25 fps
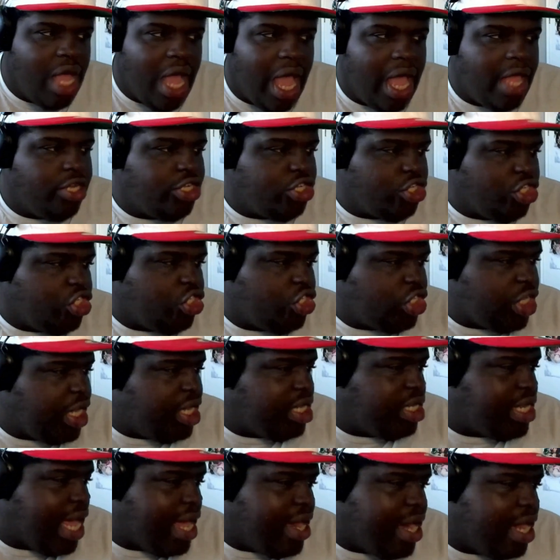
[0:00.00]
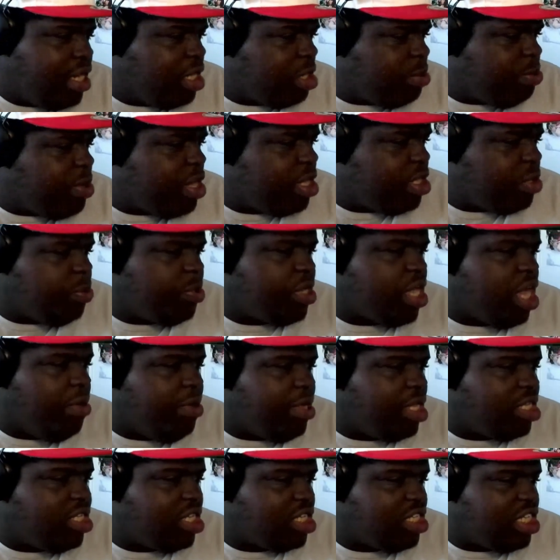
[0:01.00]
And she's seeing that, and it's
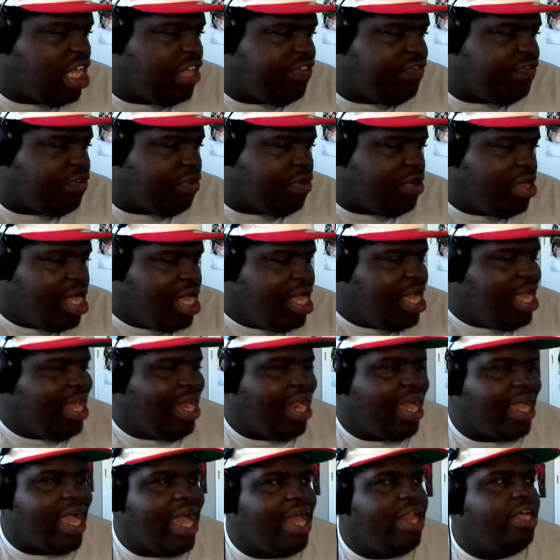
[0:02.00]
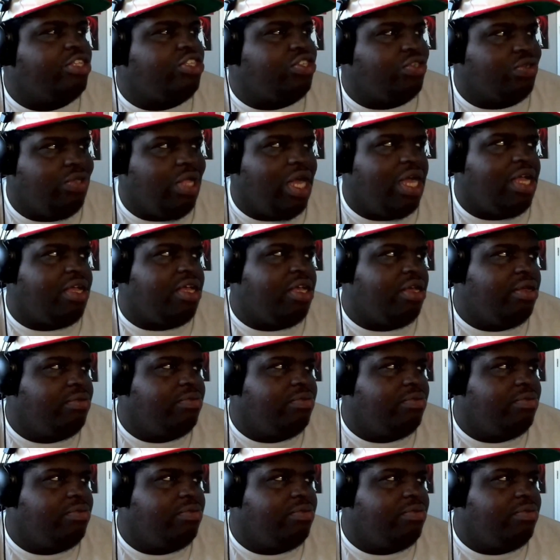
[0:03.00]
becoming successful. And I do like